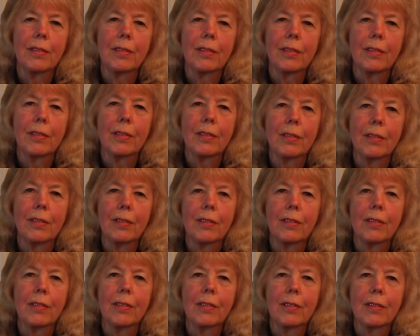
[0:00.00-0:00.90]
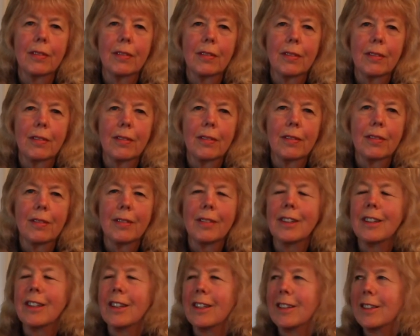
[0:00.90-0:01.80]

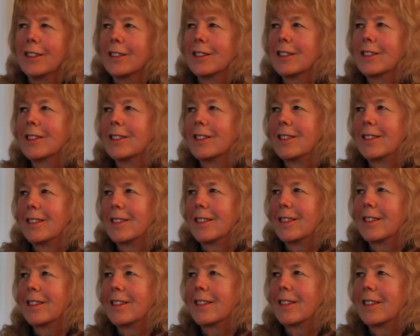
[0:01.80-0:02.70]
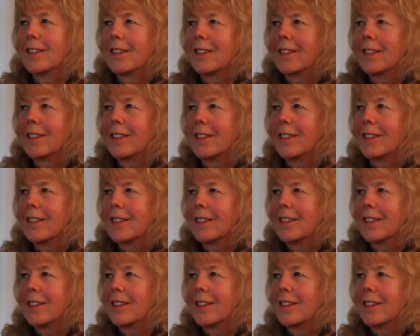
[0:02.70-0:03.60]

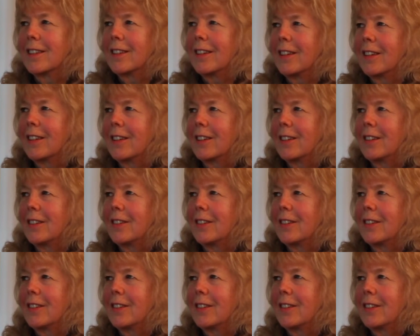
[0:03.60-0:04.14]
The person shown says nothing.